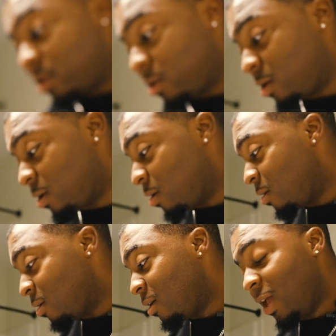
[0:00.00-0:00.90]
it
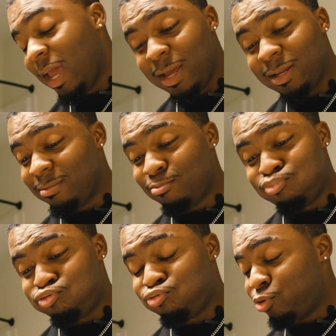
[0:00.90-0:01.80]
and
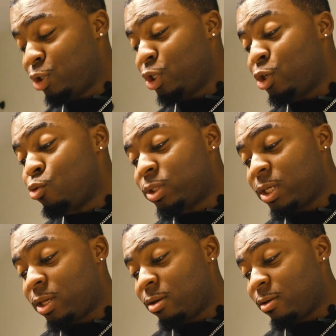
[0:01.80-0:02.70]
use
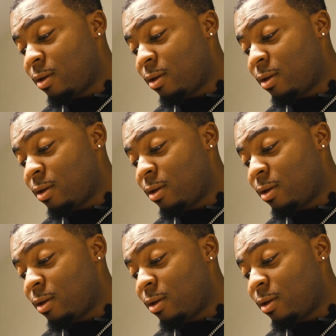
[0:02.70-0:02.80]
it.